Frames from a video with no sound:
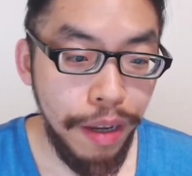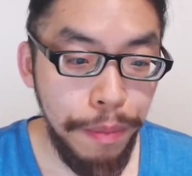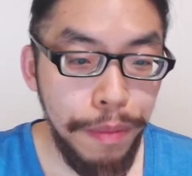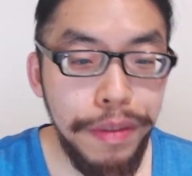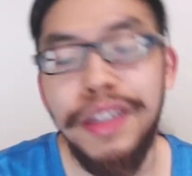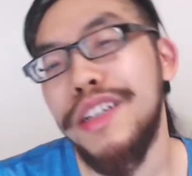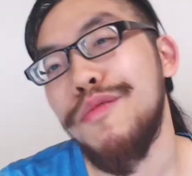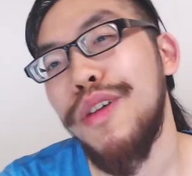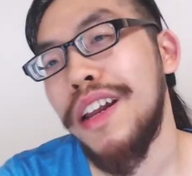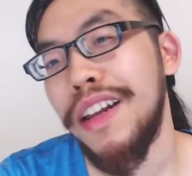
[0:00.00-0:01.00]
Maybe they just
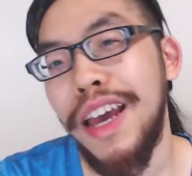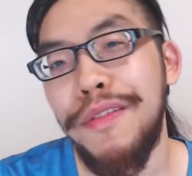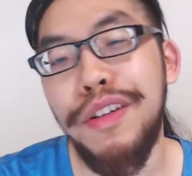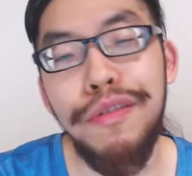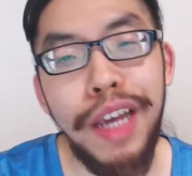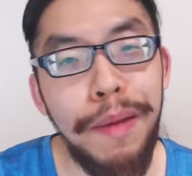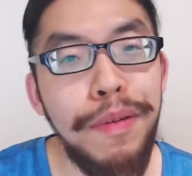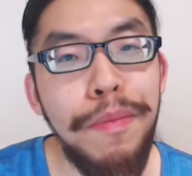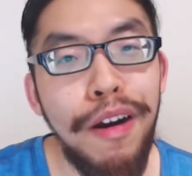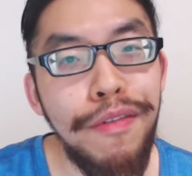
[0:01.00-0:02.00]
wanted to have a new
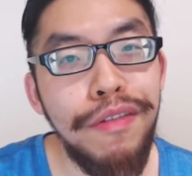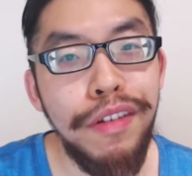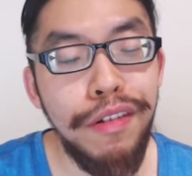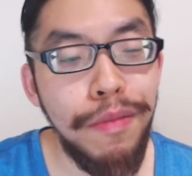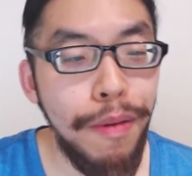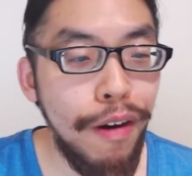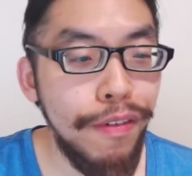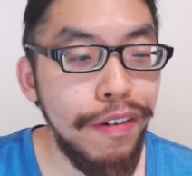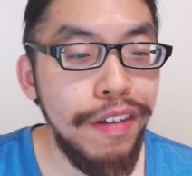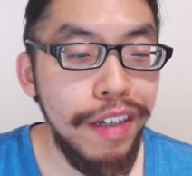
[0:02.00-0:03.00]
Captain Marvel,
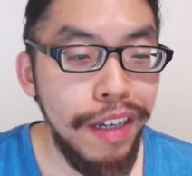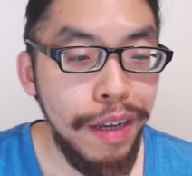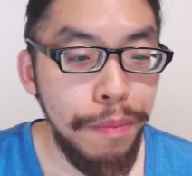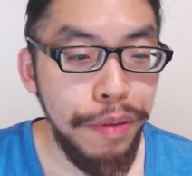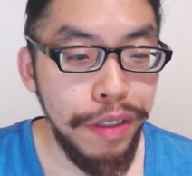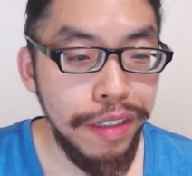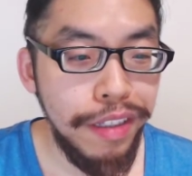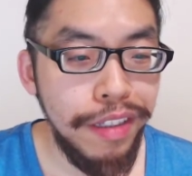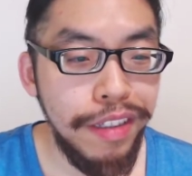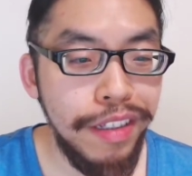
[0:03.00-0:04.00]
Marvel, but
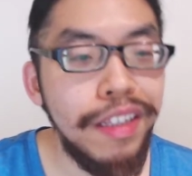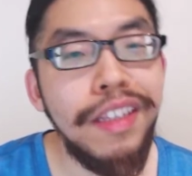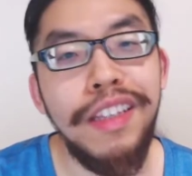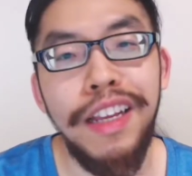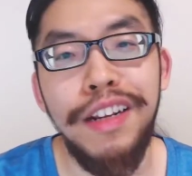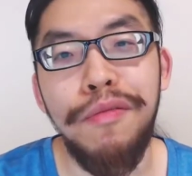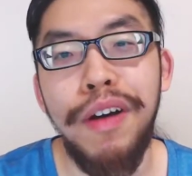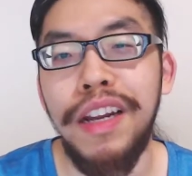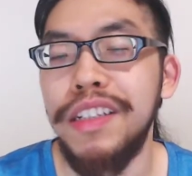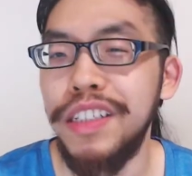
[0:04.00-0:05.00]
they didn't
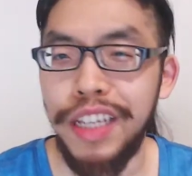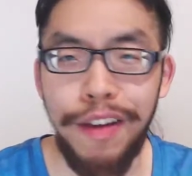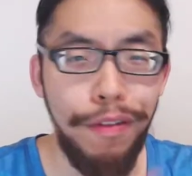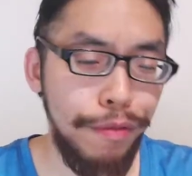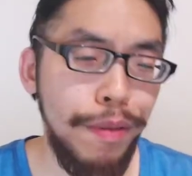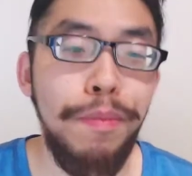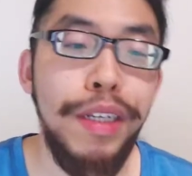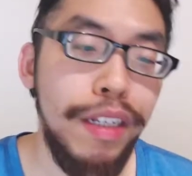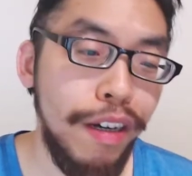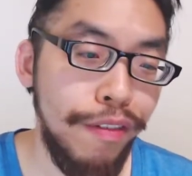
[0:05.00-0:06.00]
want to just have a
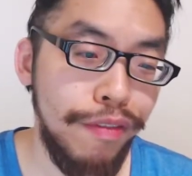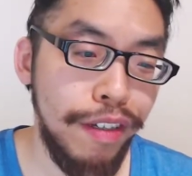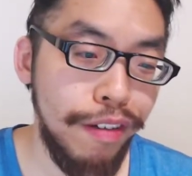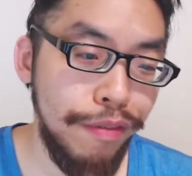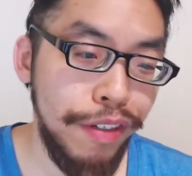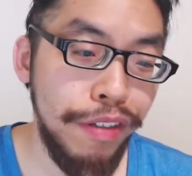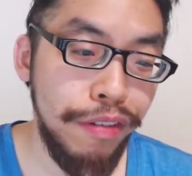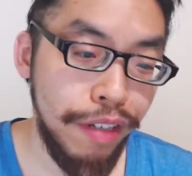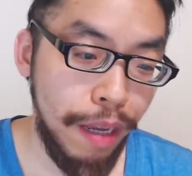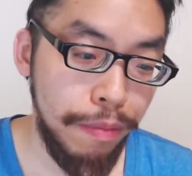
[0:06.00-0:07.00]
repeat of the original Captain